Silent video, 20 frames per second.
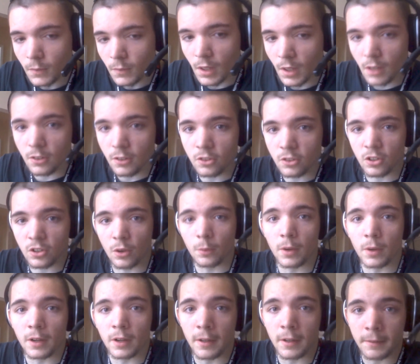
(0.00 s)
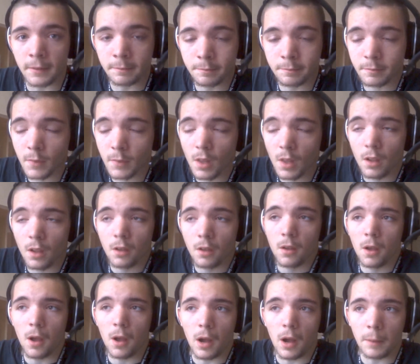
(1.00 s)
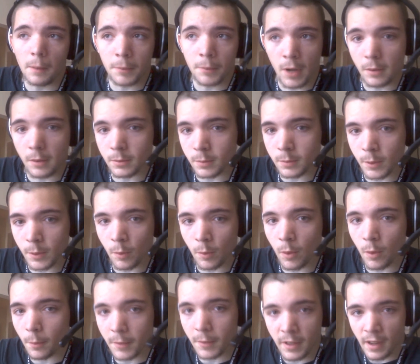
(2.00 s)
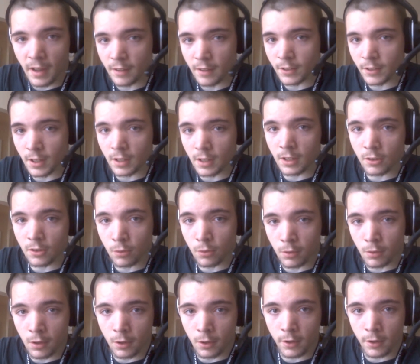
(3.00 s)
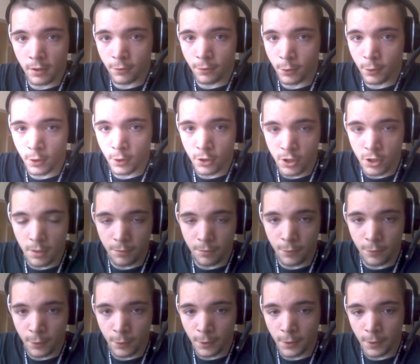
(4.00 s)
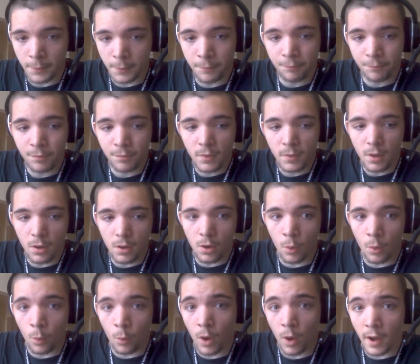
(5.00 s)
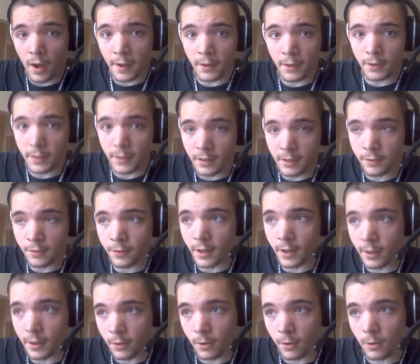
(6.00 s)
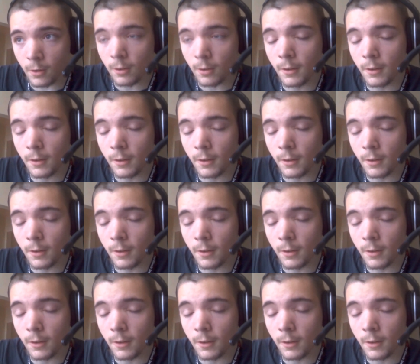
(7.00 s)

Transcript: So, I probably won't be having any Terraria footage up for a while, if at all.